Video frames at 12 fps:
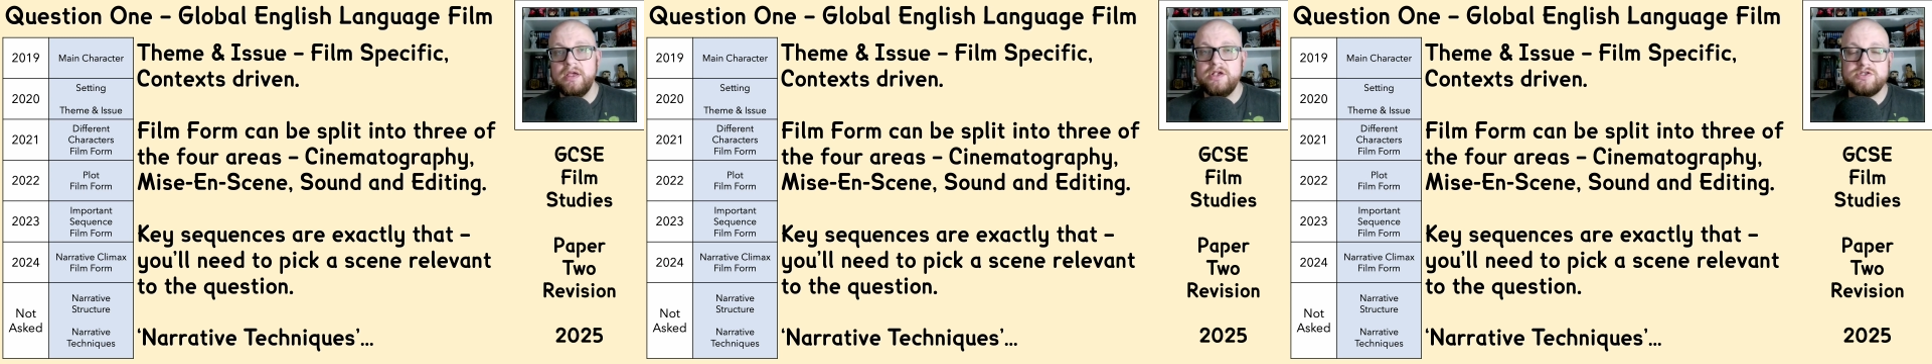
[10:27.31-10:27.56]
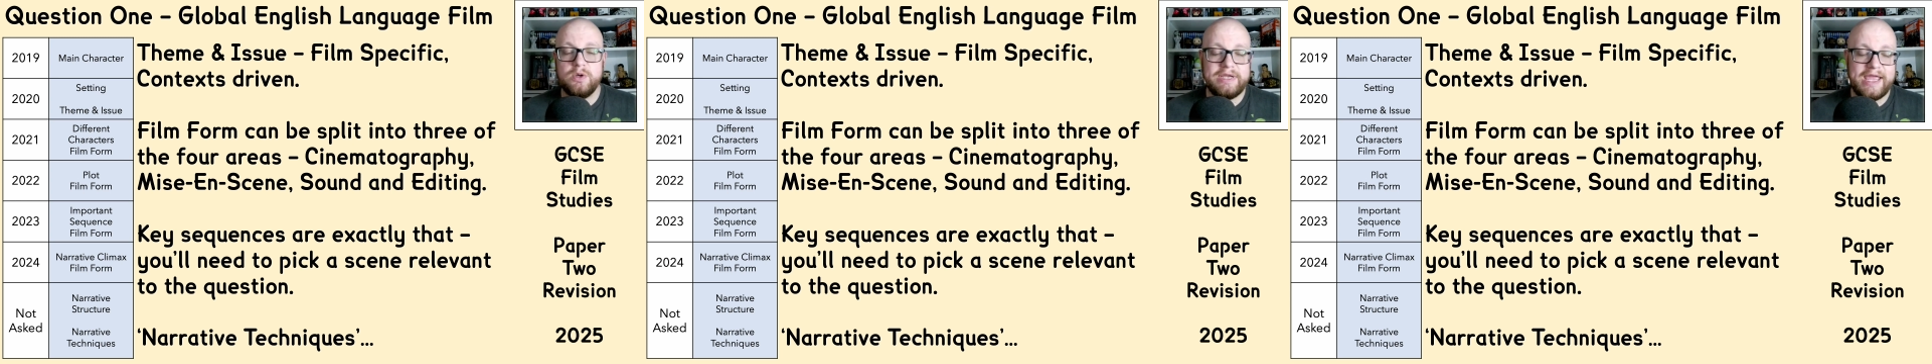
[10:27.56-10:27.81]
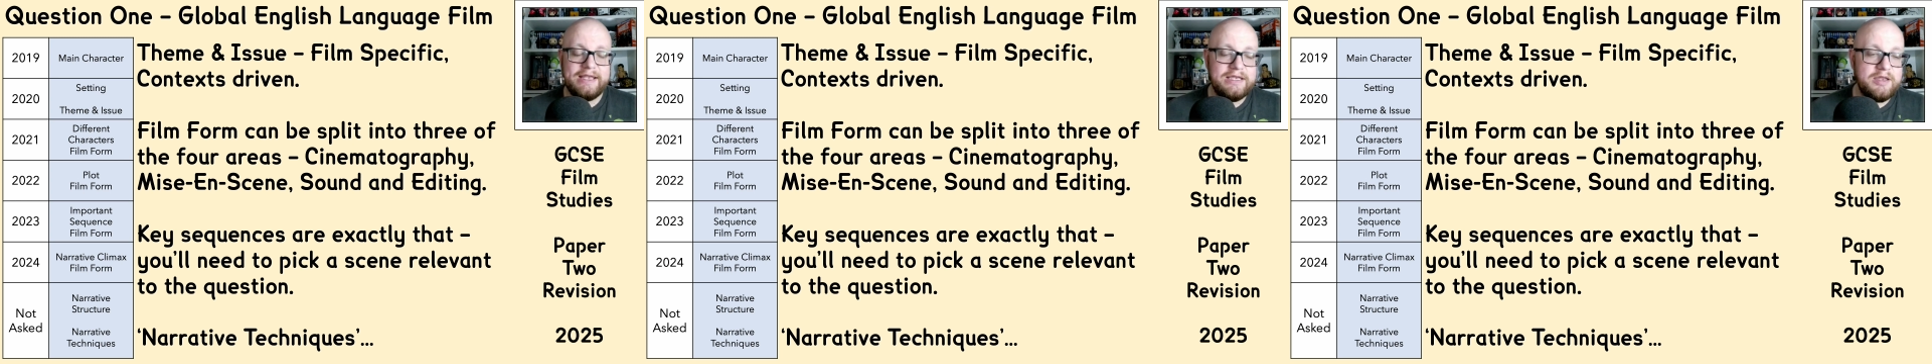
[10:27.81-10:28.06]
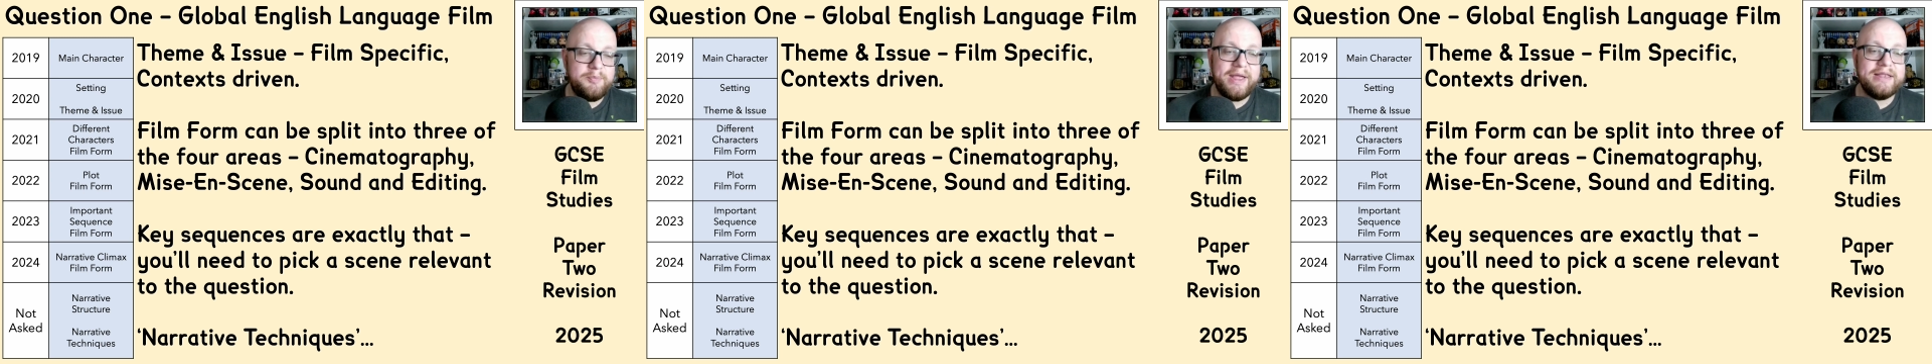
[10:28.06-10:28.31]
So again, it
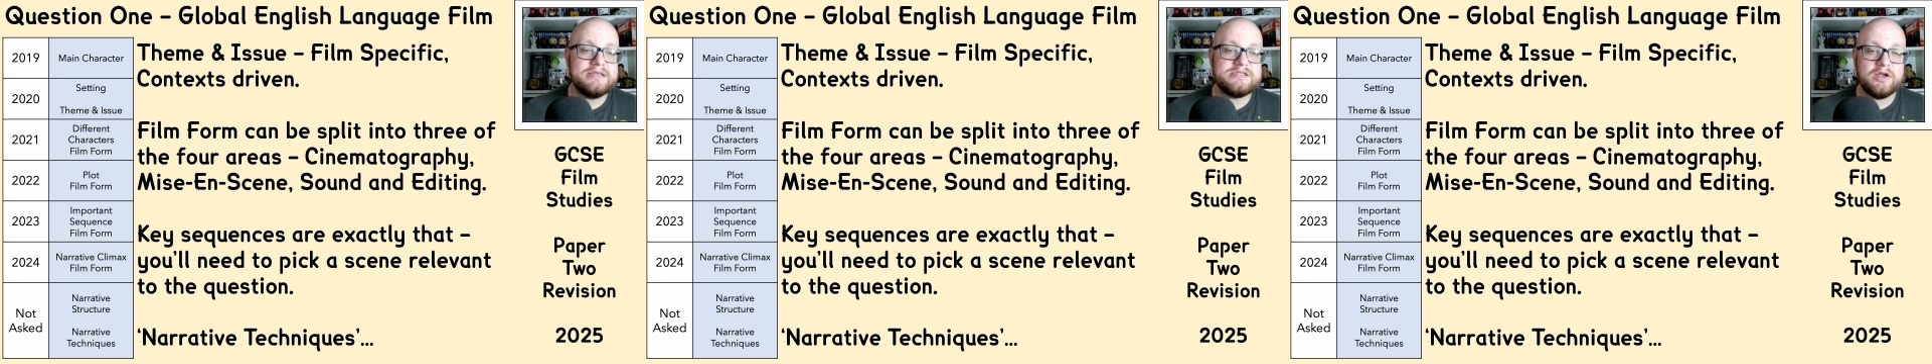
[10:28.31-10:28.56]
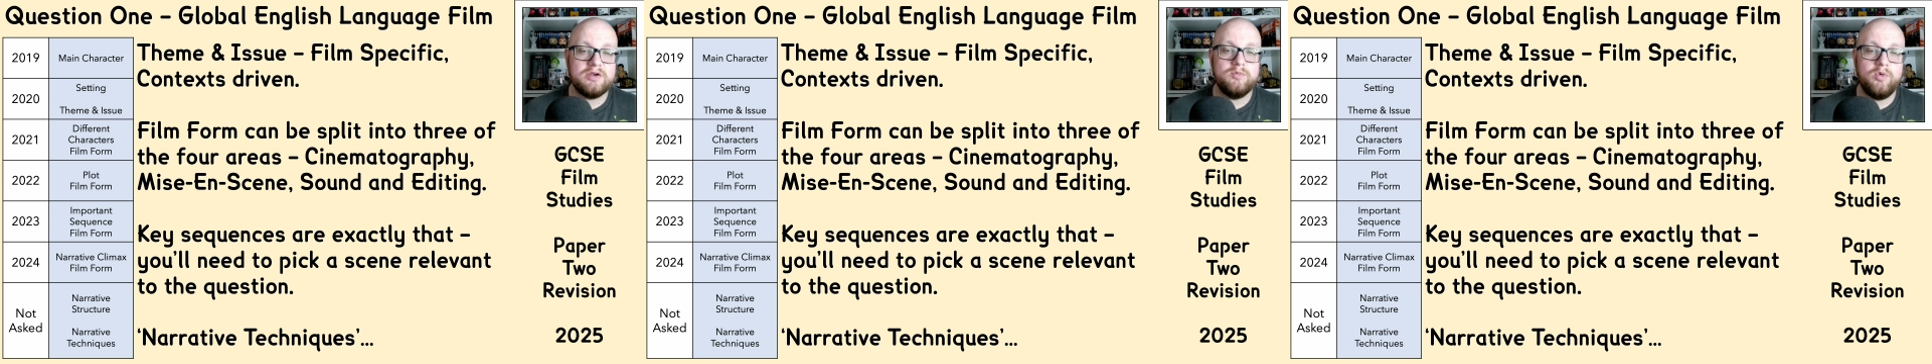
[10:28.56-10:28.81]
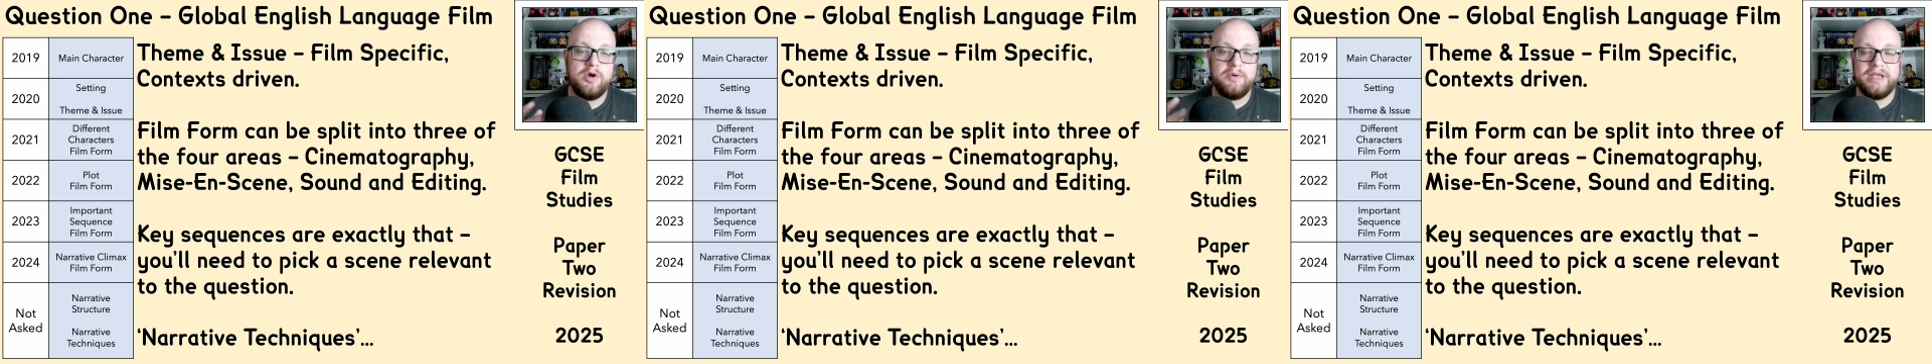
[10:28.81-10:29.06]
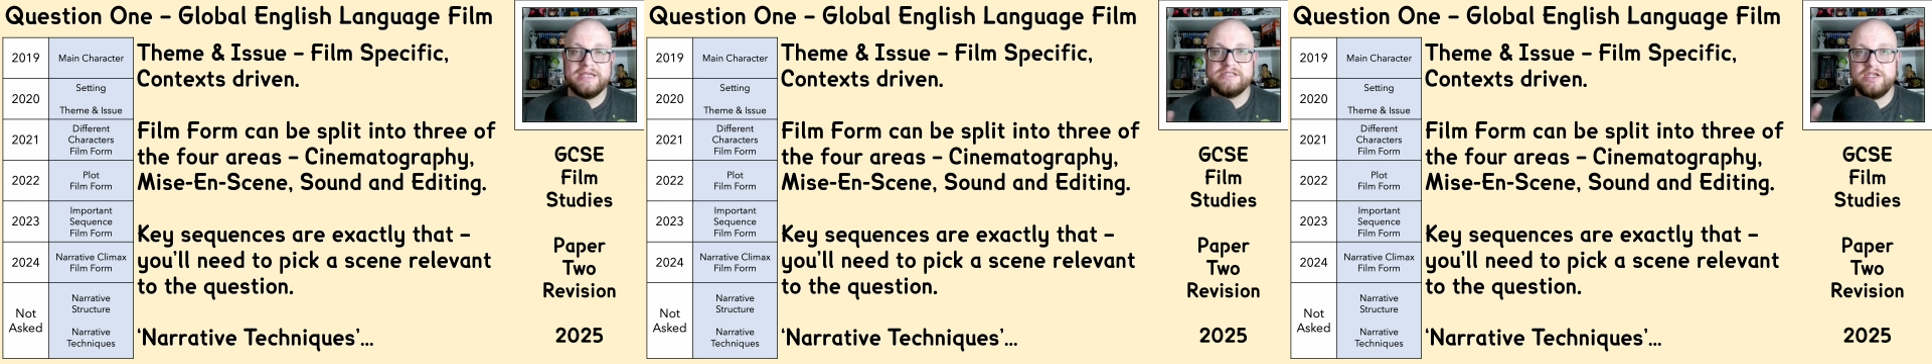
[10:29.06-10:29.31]
depends on where
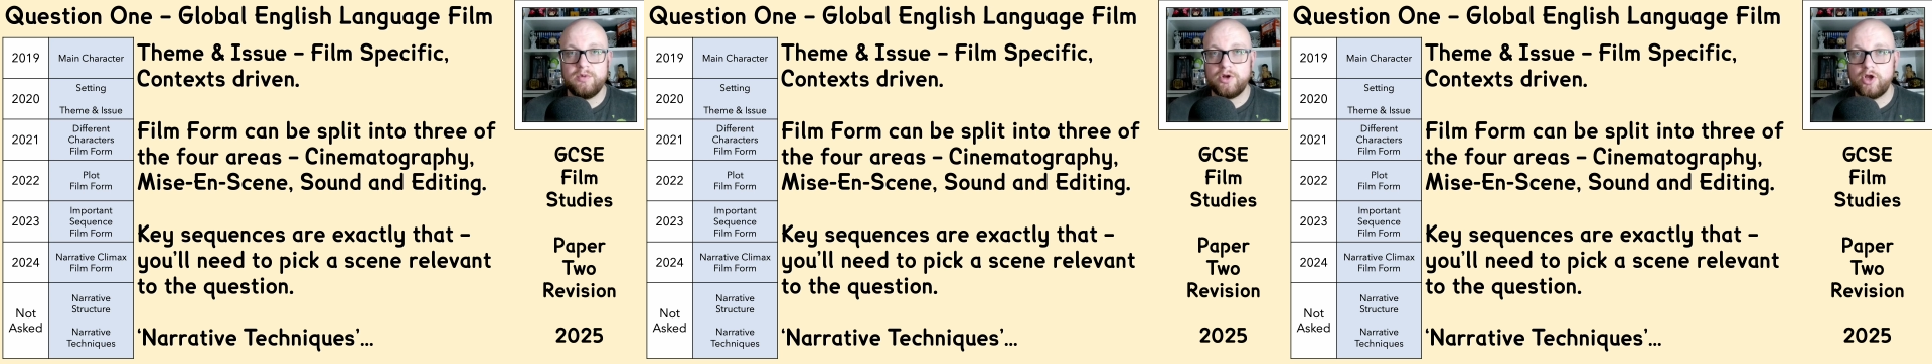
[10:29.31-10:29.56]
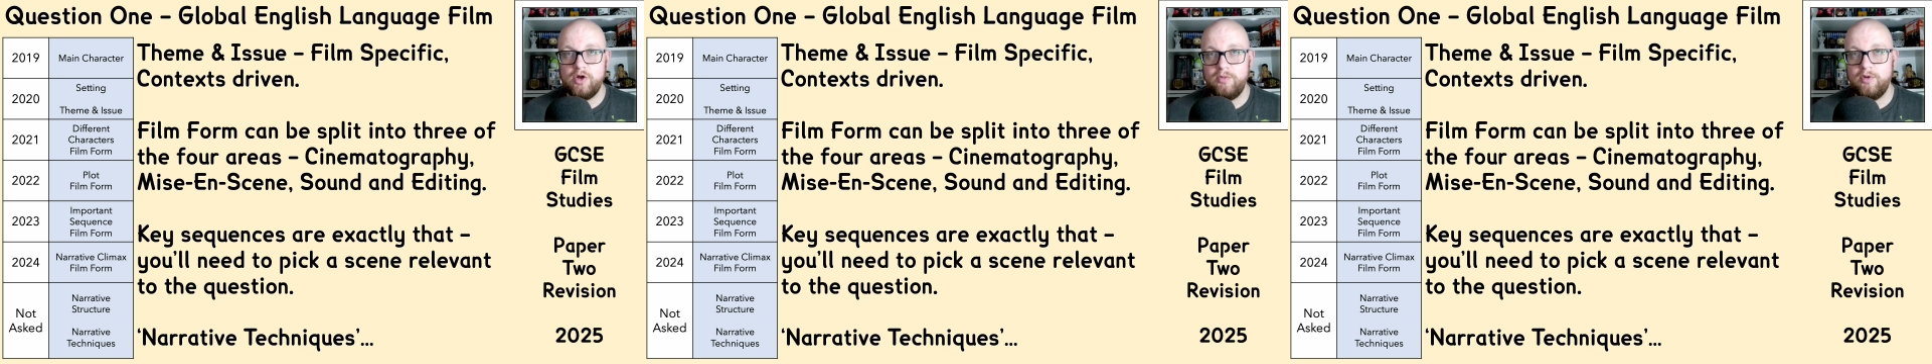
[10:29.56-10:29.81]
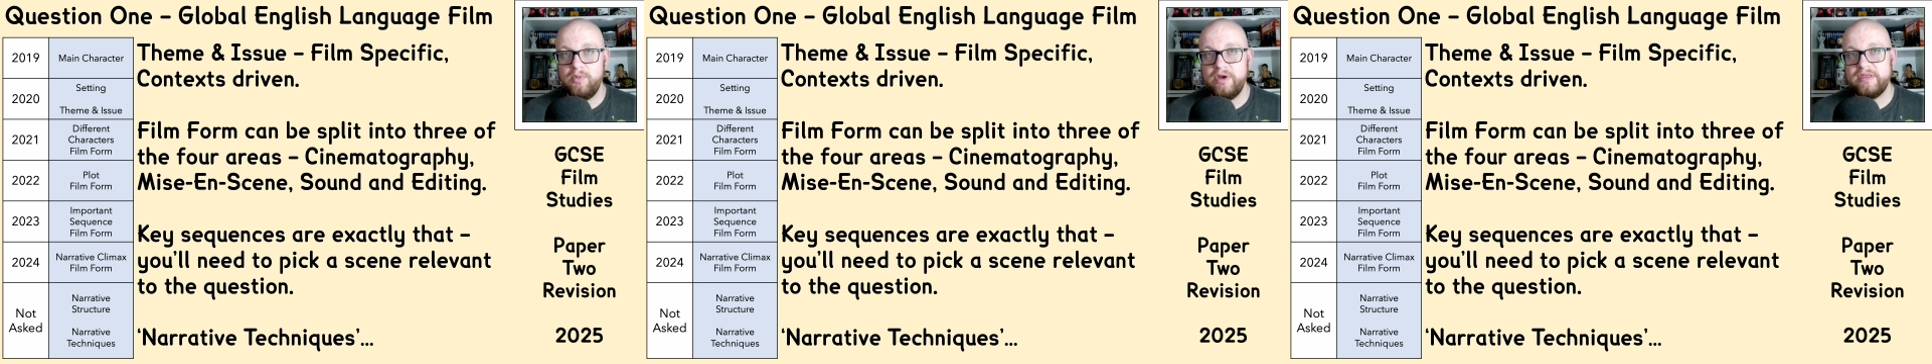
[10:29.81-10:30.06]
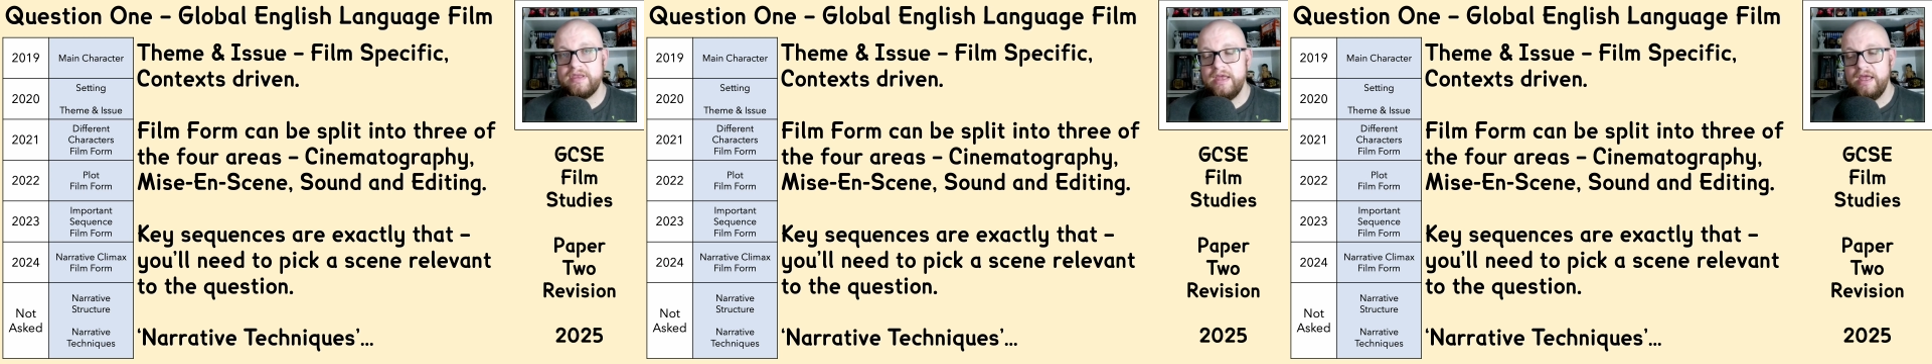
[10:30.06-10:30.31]
it is that you want to come up with.